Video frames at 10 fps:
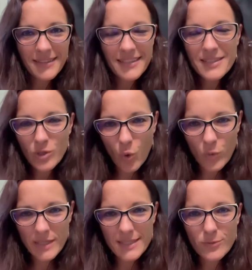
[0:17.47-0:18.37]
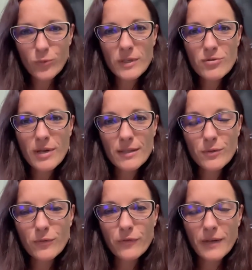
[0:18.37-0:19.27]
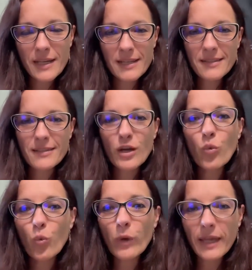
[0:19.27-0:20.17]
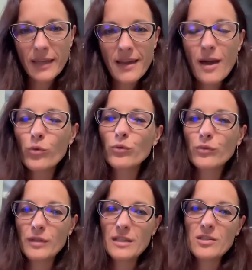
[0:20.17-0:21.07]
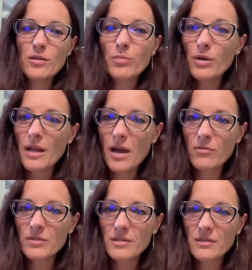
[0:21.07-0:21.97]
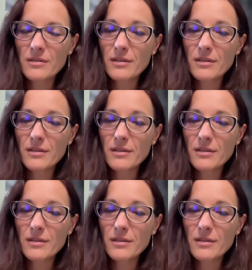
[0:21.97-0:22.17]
as always, we try to find a way how to teach the pronouns.